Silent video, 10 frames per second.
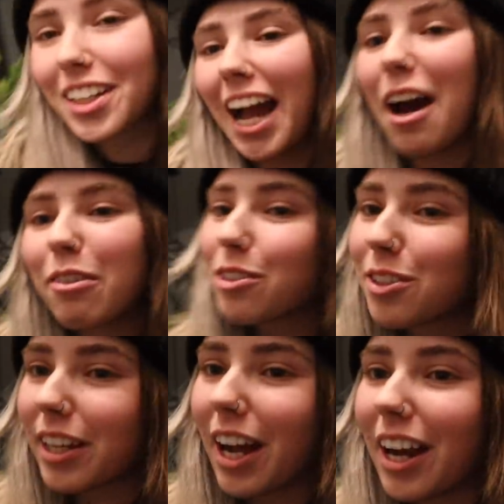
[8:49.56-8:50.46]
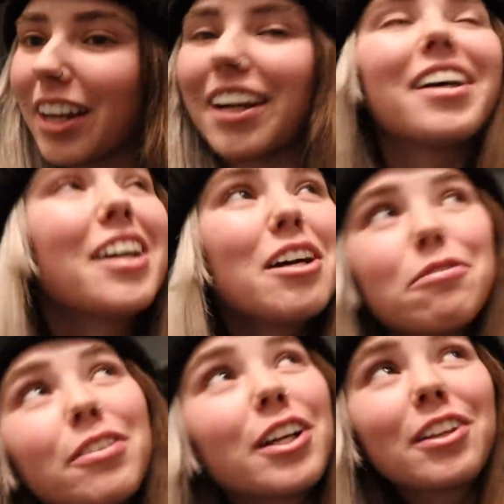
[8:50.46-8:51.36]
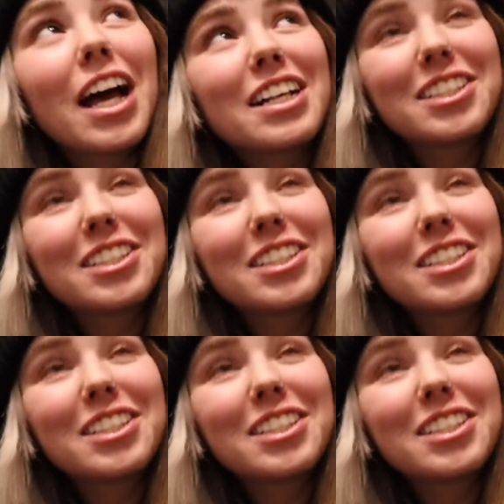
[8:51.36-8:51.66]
couch, so they gotta figure that